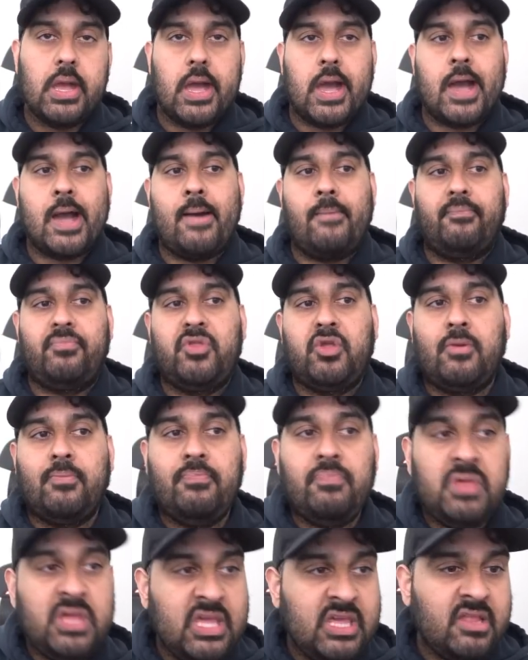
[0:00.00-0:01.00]
Um, to
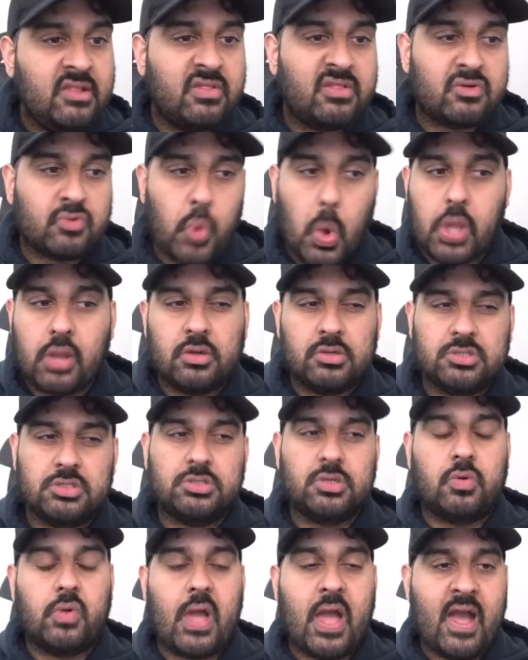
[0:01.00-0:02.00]
me, the Raiders
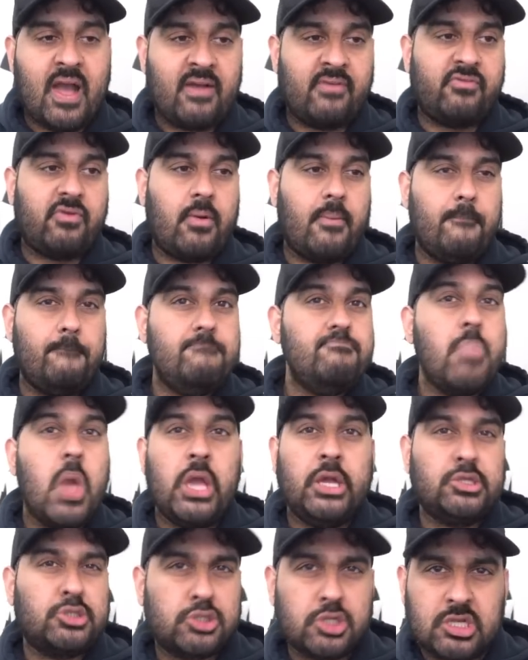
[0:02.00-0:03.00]
don't have
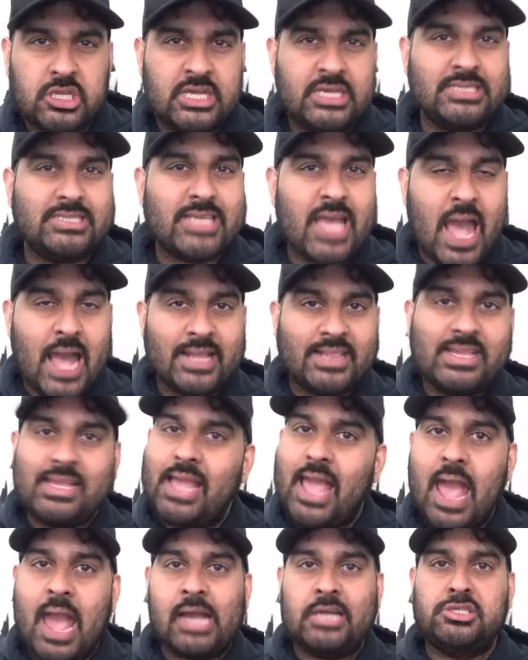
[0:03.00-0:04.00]
major needs at
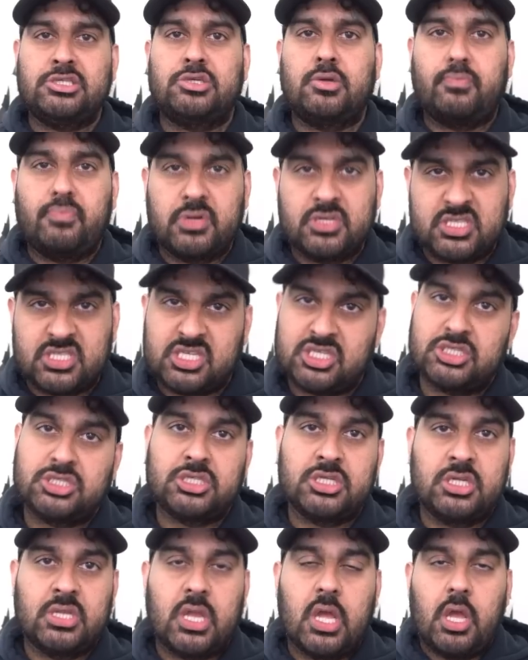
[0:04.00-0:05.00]
the edge
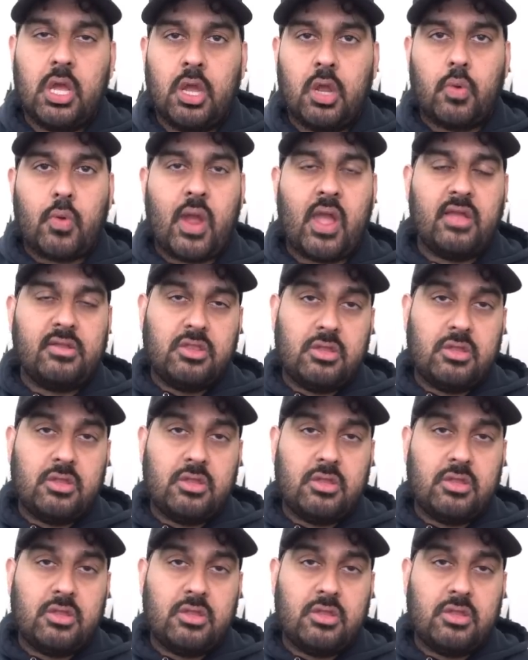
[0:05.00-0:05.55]
position right?